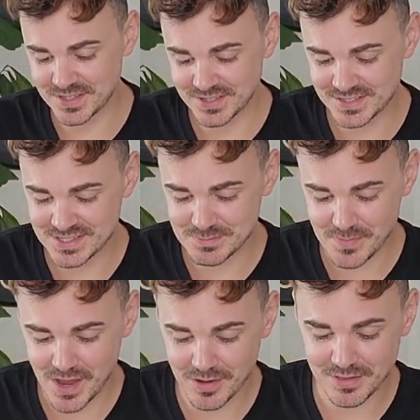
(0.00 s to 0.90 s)
You can
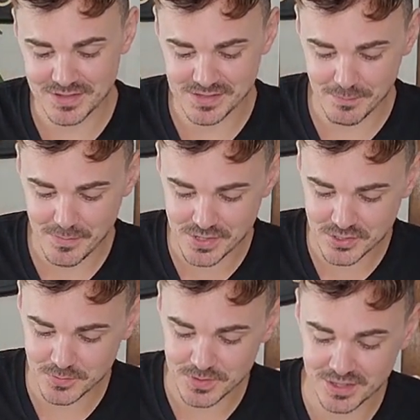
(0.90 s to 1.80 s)
smell it. There's like
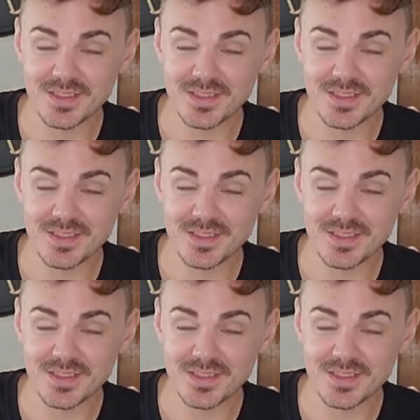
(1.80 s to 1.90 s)
mushroom.